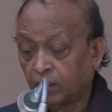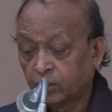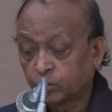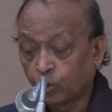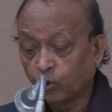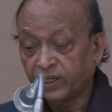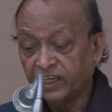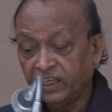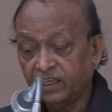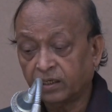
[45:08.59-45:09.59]
So,
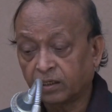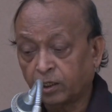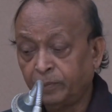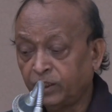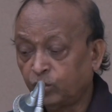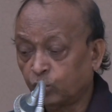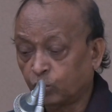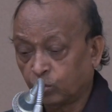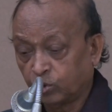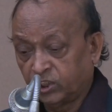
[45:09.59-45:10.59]
in coming
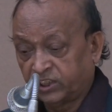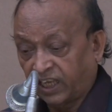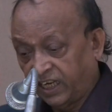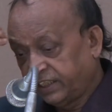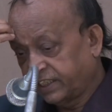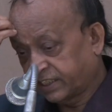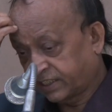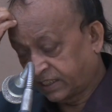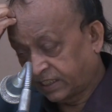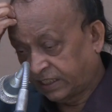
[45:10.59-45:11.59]
to the
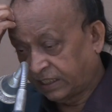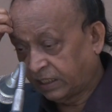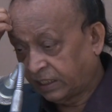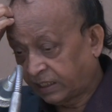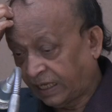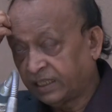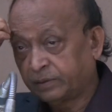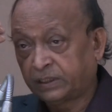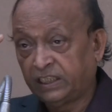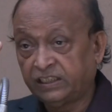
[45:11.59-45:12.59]
challenges,
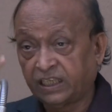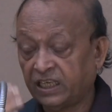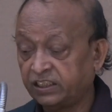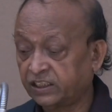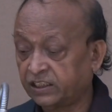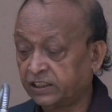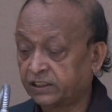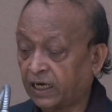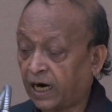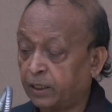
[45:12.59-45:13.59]
key challenges
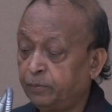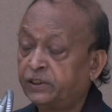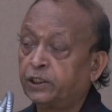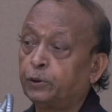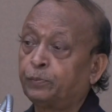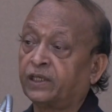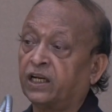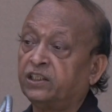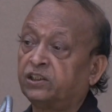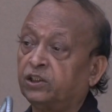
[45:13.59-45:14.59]
is administrative
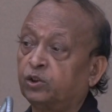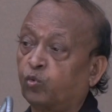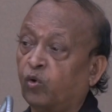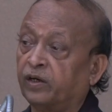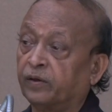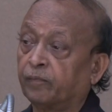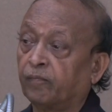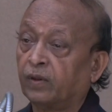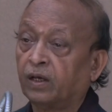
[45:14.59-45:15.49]
challenge is one,